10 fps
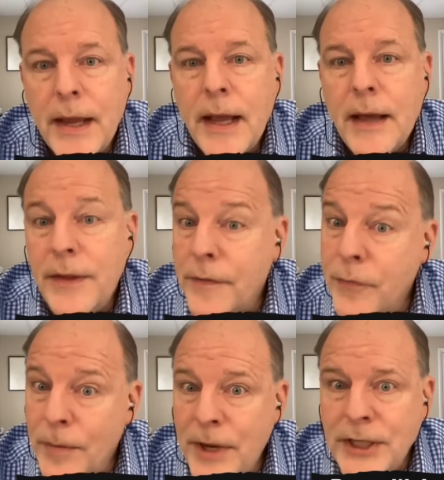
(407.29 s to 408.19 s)
and therefore
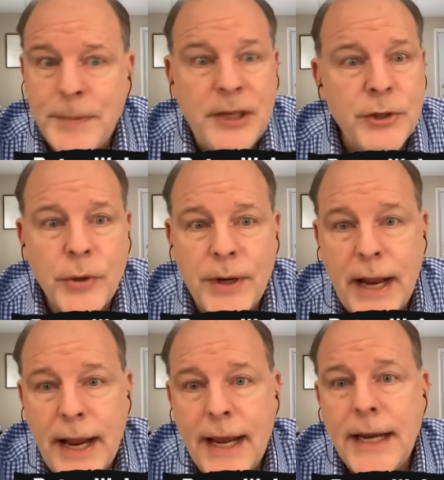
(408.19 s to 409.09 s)
it must be true and
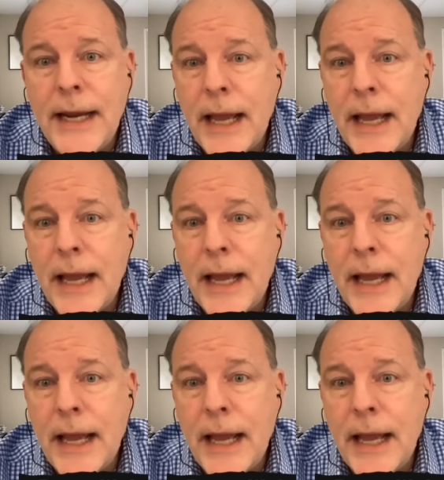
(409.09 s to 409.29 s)
any